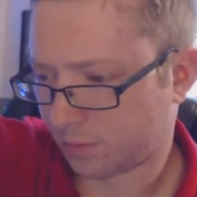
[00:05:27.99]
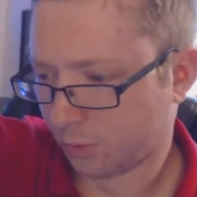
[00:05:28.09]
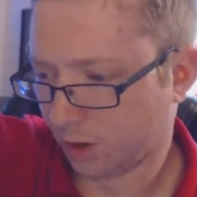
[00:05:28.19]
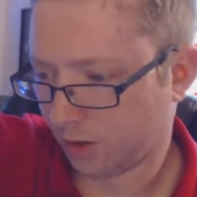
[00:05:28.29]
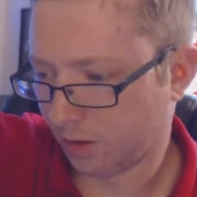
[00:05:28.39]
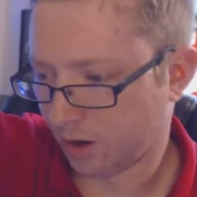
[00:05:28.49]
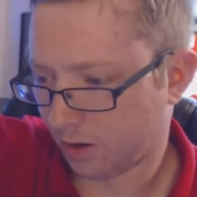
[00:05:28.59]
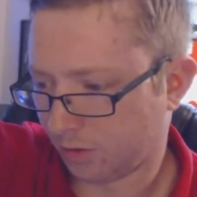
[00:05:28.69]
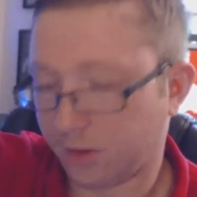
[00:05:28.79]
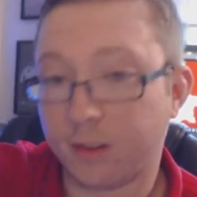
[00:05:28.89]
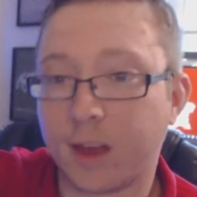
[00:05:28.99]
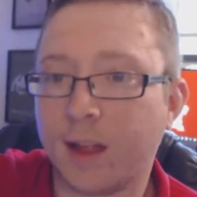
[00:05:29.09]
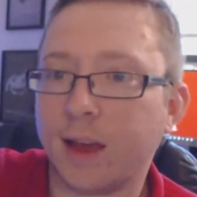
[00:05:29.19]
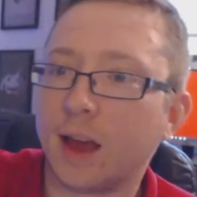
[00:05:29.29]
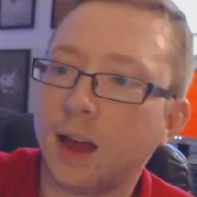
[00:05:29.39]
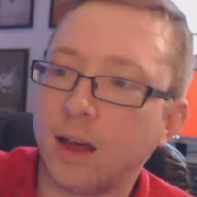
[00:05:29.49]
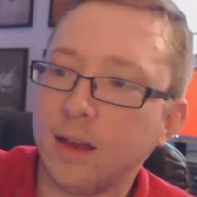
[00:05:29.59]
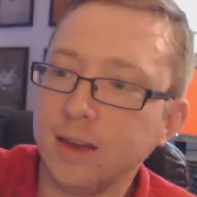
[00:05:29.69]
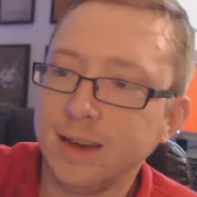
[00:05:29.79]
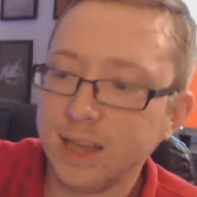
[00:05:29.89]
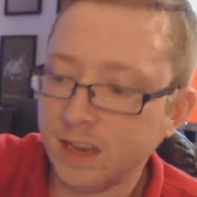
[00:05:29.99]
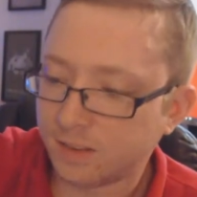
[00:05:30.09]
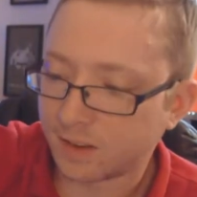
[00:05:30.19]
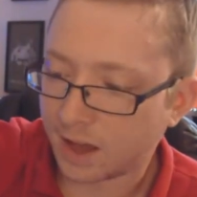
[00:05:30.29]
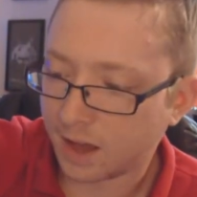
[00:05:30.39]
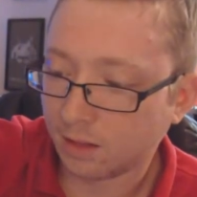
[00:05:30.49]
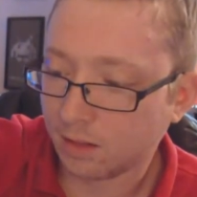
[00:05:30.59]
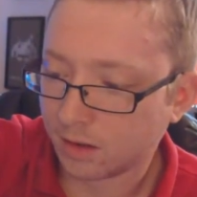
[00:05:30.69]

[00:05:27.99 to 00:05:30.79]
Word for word: really, really hard to see. It's got like a Nissan